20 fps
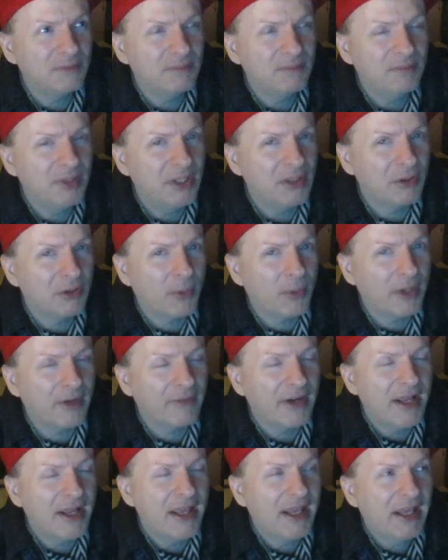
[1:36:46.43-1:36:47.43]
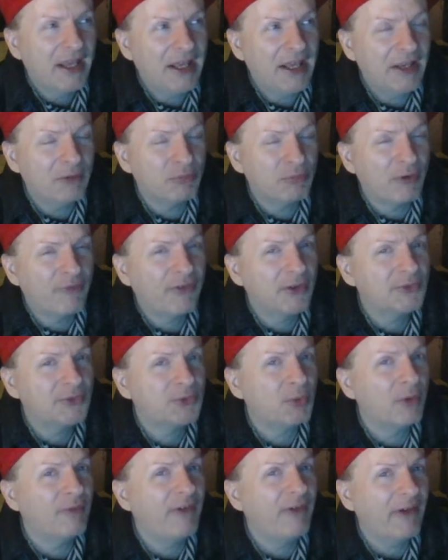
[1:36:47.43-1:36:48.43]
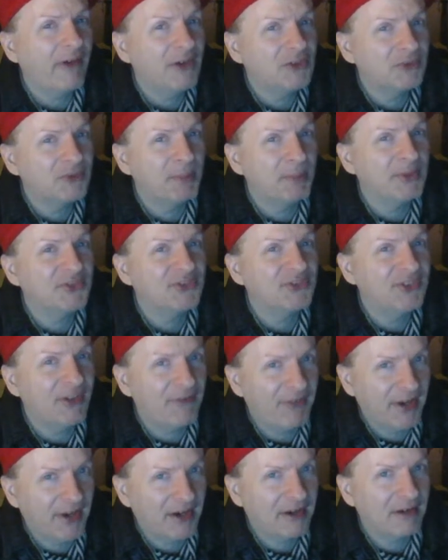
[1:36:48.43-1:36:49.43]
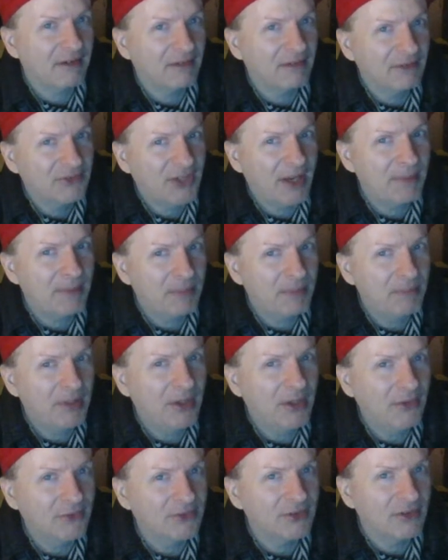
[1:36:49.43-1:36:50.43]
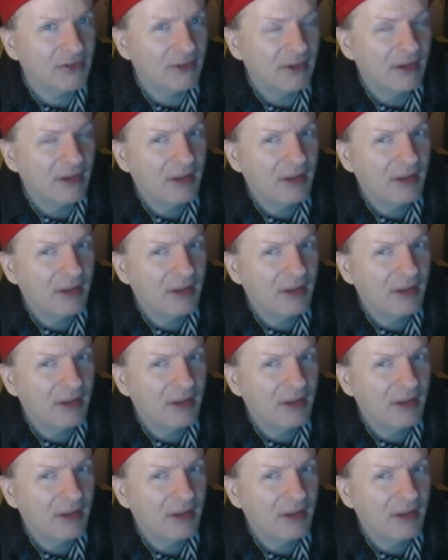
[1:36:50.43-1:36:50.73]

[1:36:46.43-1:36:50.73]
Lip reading: beat or whatever, it refers to a very specific type of beat.